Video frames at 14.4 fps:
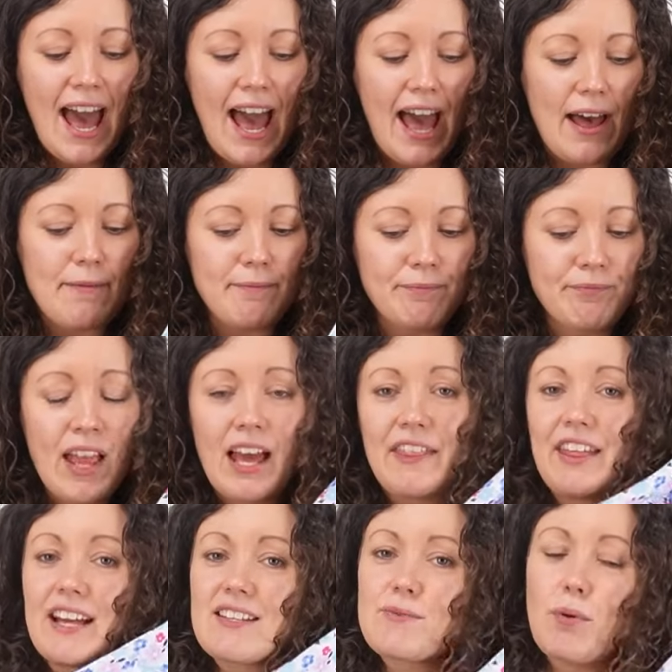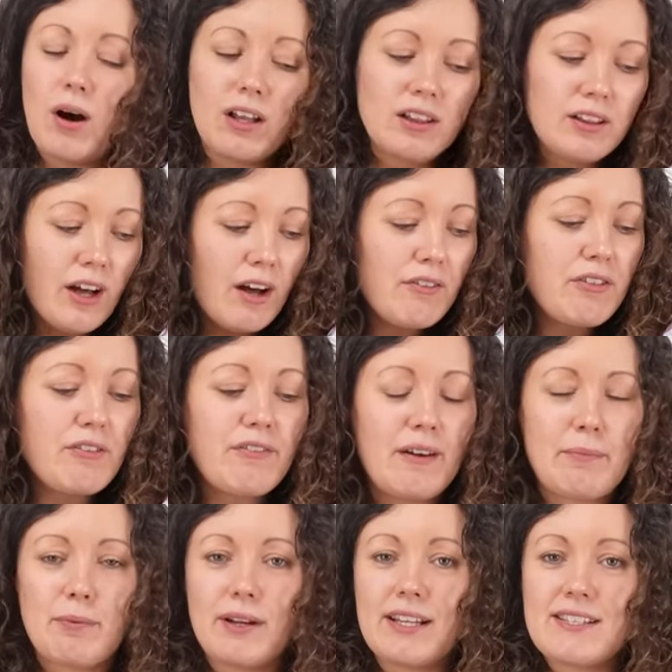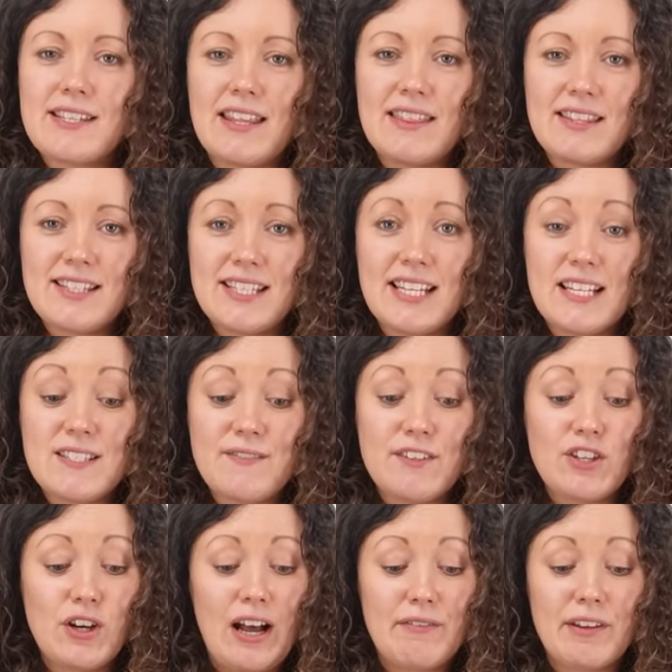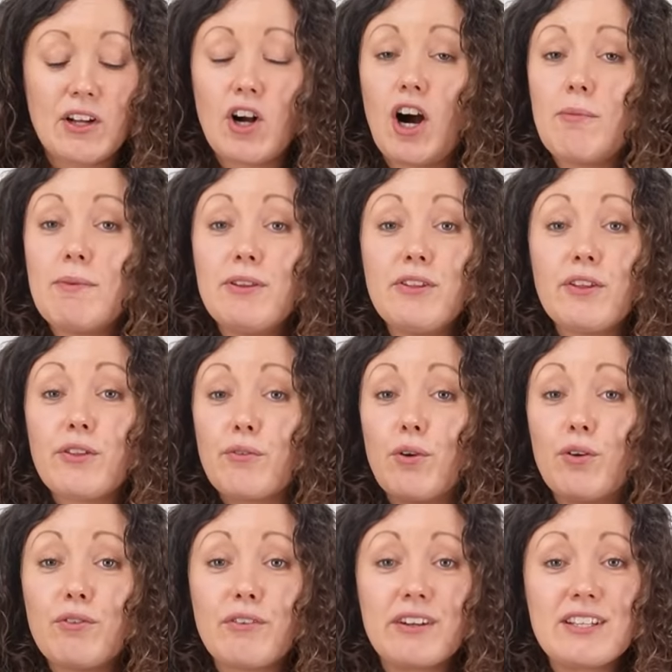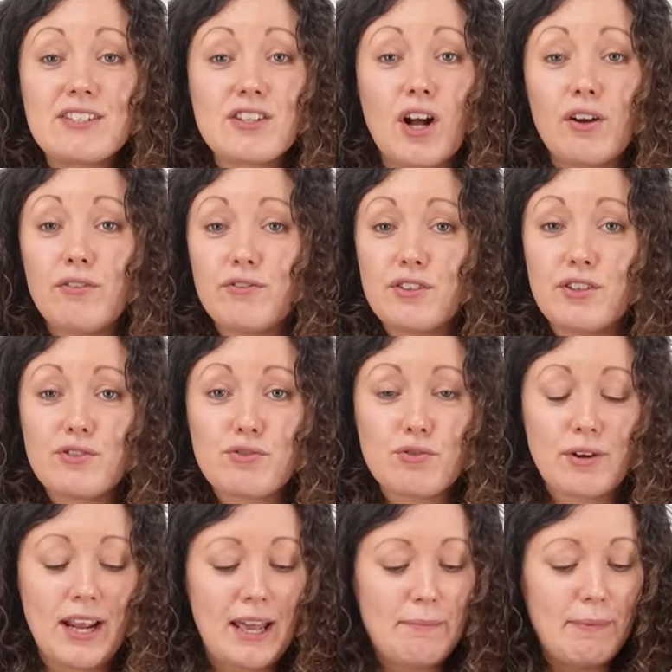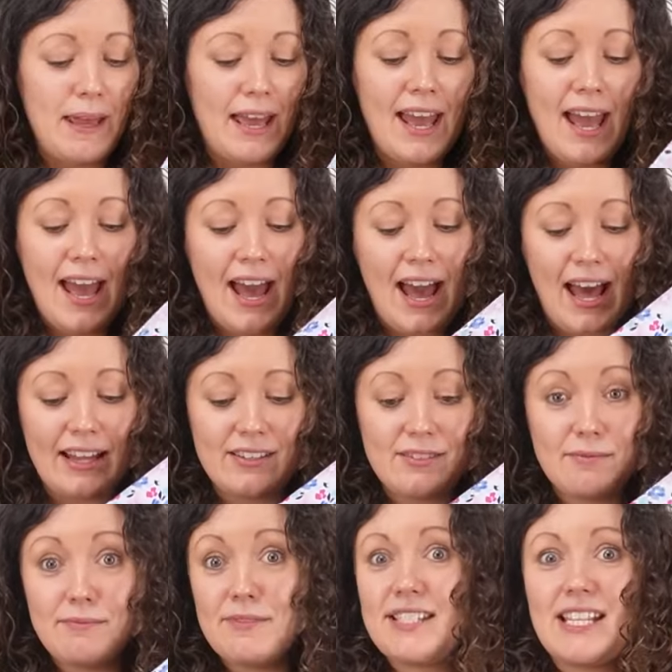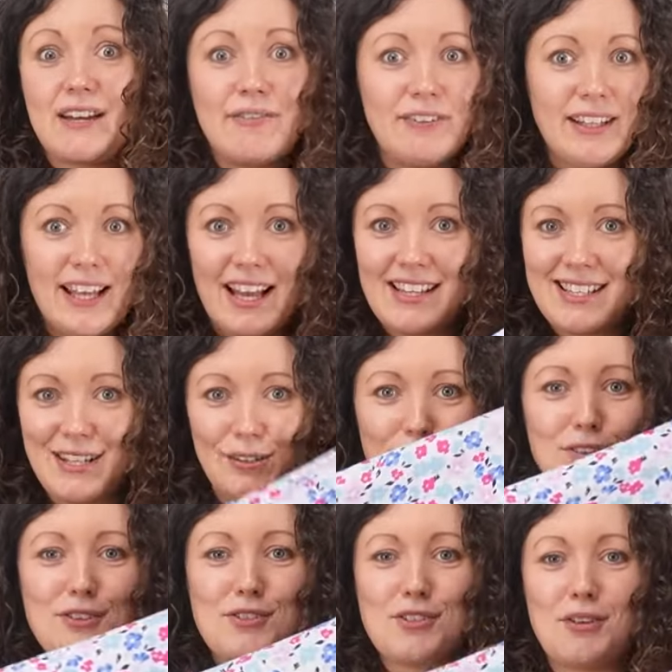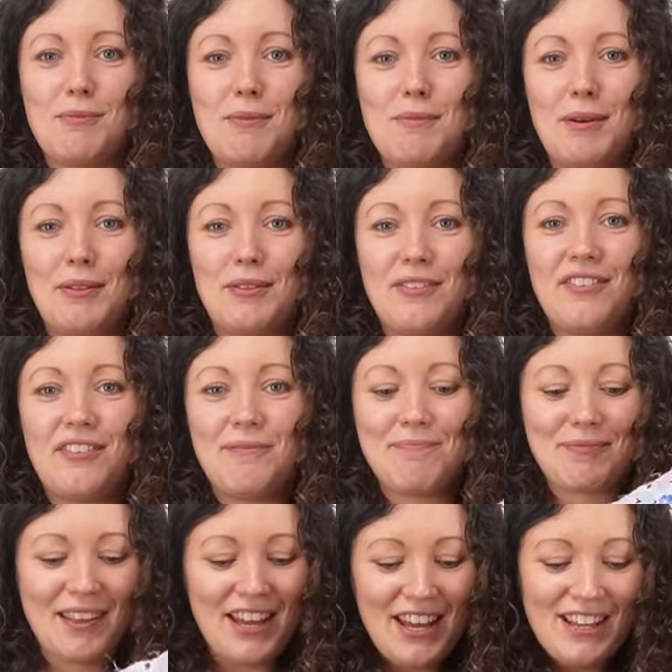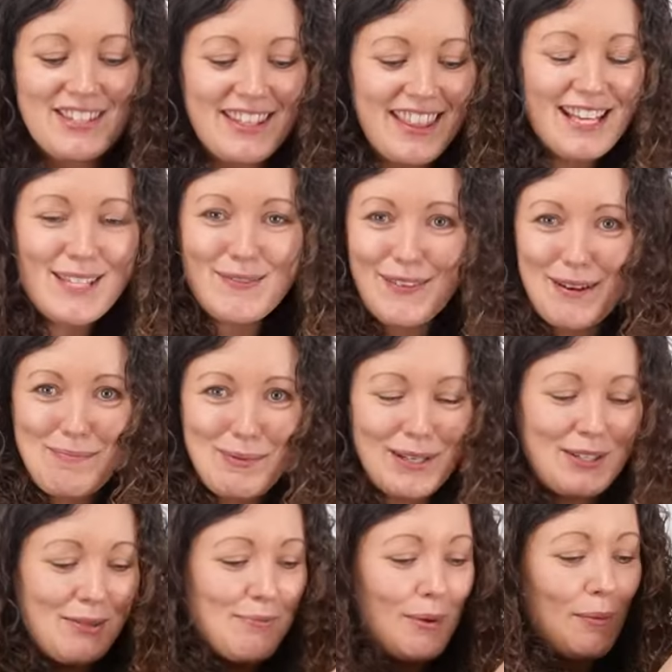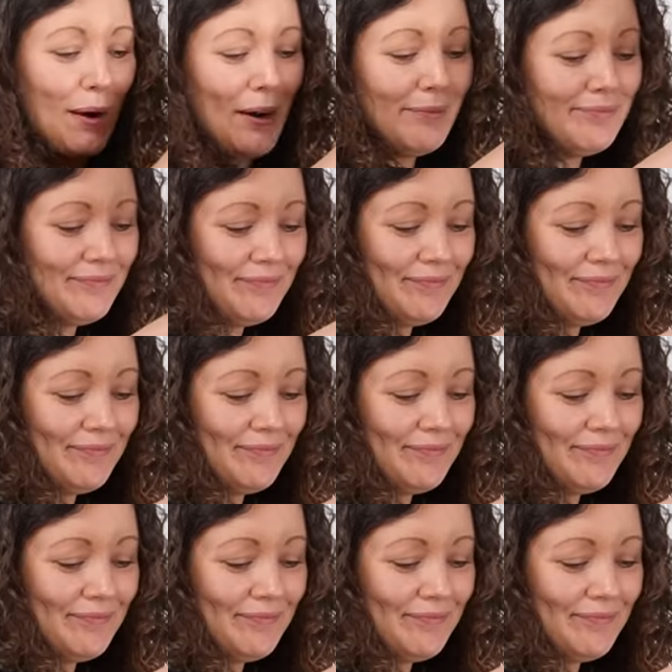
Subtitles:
That's what a lot of the fabrics in today's video have in common, that they're all very soft and drapey and definitely ideal for the summer months. So that's fabric number one.